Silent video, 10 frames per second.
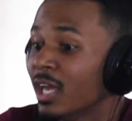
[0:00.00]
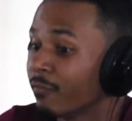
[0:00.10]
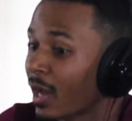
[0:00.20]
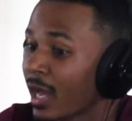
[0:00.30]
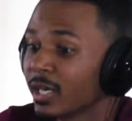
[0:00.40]

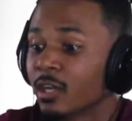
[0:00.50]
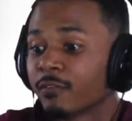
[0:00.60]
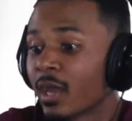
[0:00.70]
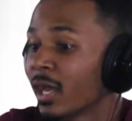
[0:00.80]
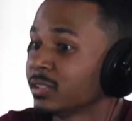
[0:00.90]
if I had
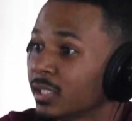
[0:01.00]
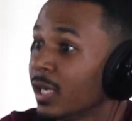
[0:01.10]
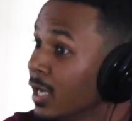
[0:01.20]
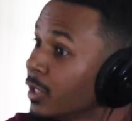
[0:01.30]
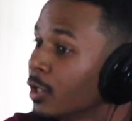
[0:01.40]
enough
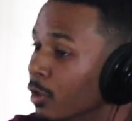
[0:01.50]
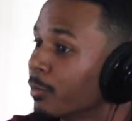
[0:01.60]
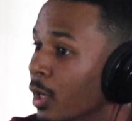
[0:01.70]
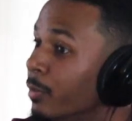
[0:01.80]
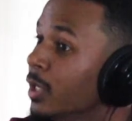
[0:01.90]
asset
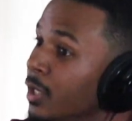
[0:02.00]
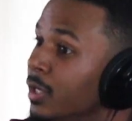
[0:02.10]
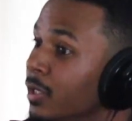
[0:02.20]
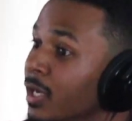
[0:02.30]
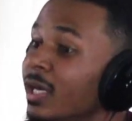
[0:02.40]
income coming
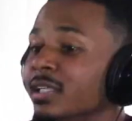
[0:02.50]
in